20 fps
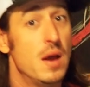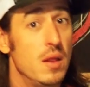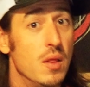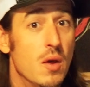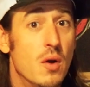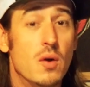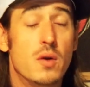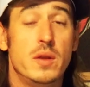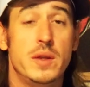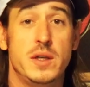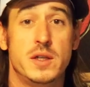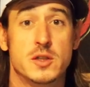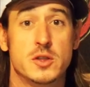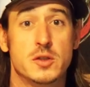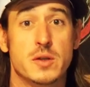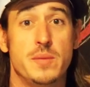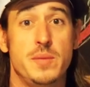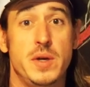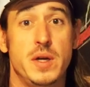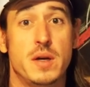and locally
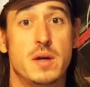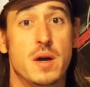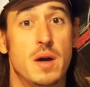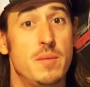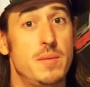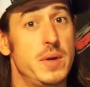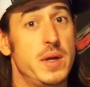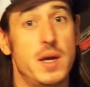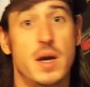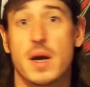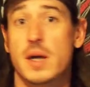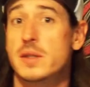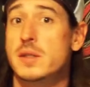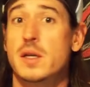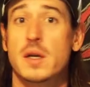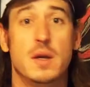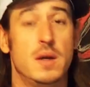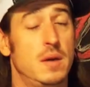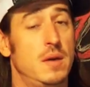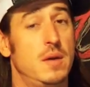distributed company, guys,